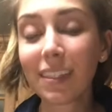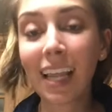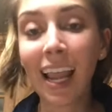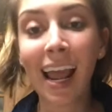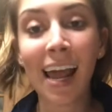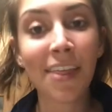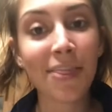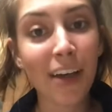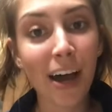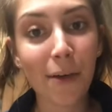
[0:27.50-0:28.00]

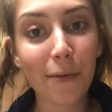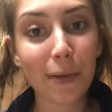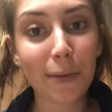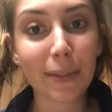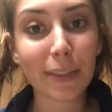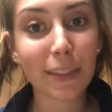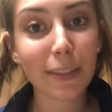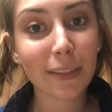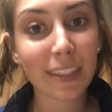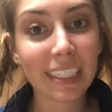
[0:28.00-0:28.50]
I thought we
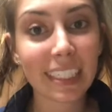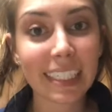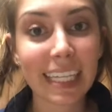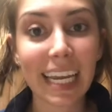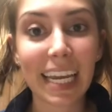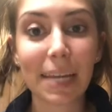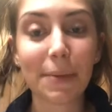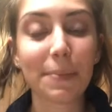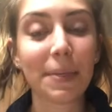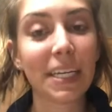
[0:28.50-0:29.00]
would do the
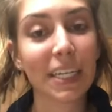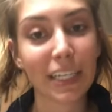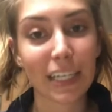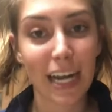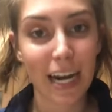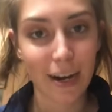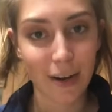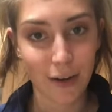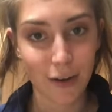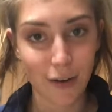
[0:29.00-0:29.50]
same here
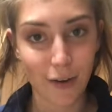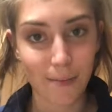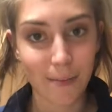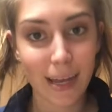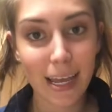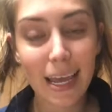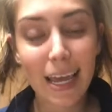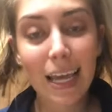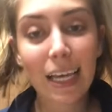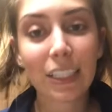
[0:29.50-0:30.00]
at home.
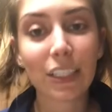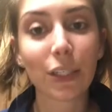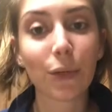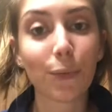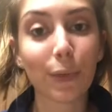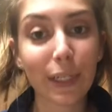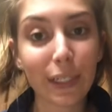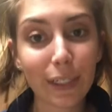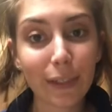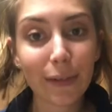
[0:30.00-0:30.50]
So
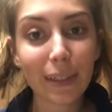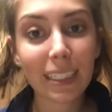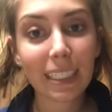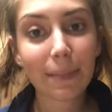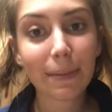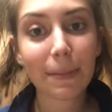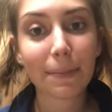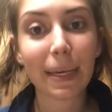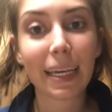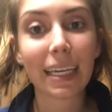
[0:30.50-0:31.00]
we are going to
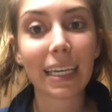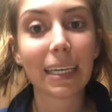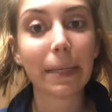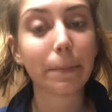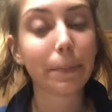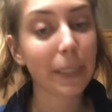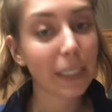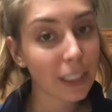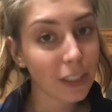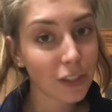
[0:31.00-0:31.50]
be making
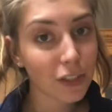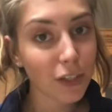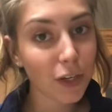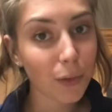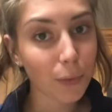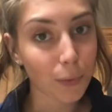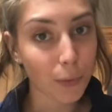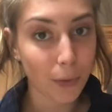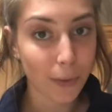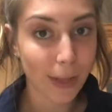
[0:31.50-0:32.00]
pizza
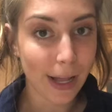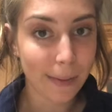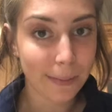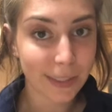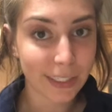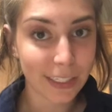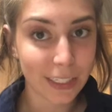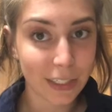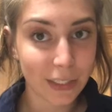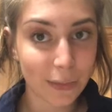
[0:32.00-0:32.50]
roll-ups
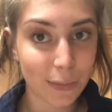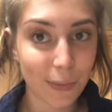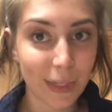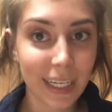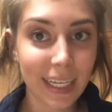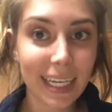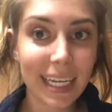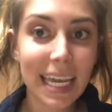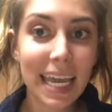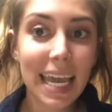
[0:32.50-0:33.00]
this
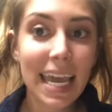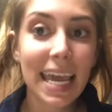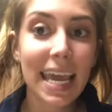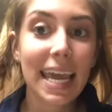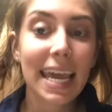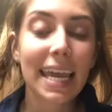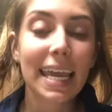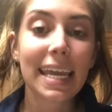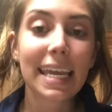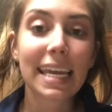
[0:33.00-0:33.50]
week.
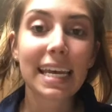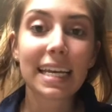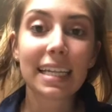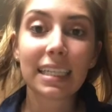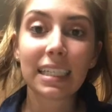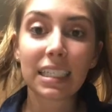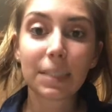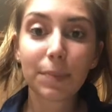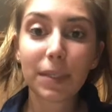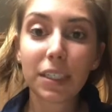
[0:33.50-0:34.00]
And
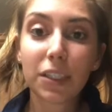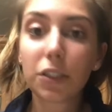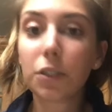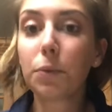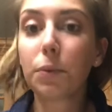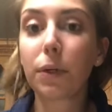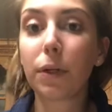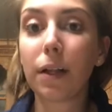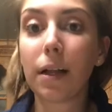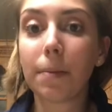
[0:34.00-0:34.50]
these pizza
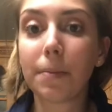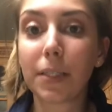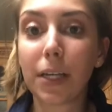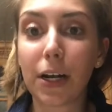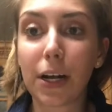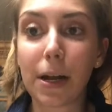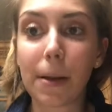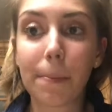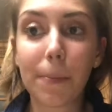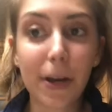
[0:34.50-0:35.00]
roll-ups
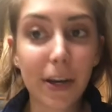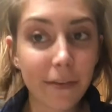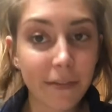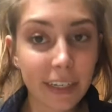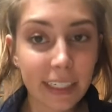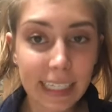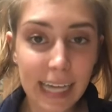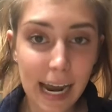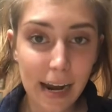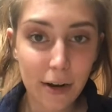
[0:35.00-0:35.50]
are a
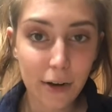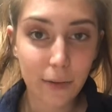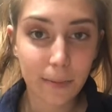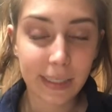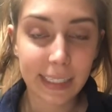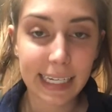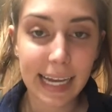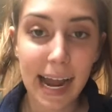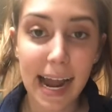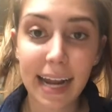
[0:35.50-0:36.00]
perfect at-home
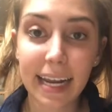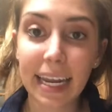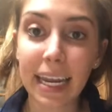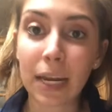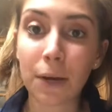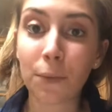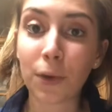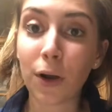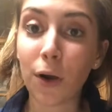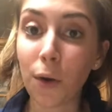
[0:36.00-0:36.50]
snack,
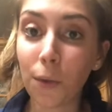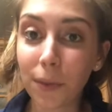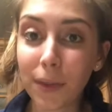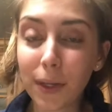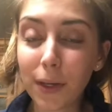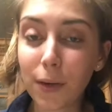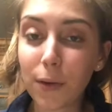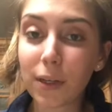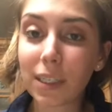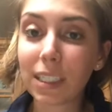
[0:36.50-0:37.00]
and we're only
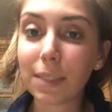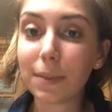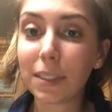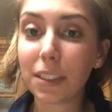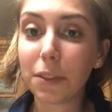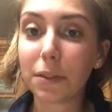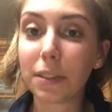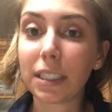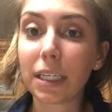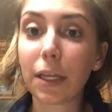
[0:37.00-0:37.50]
going to be
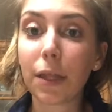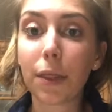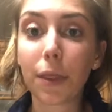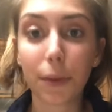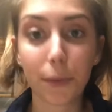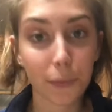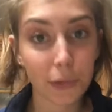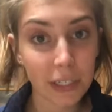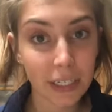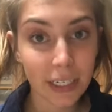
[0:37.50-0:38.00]
using
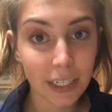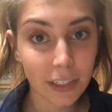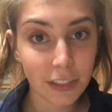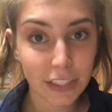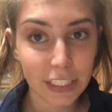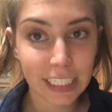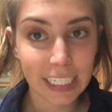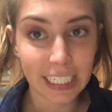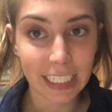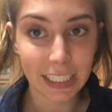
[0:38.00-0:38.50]
3
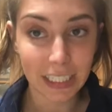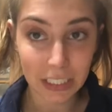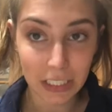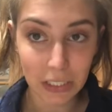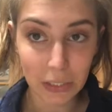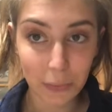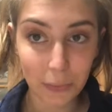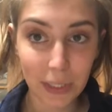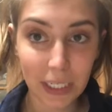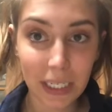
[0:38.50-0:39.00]
ingredients
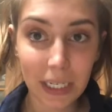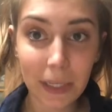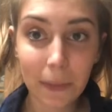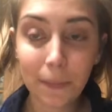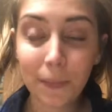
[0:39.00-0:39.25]
this week.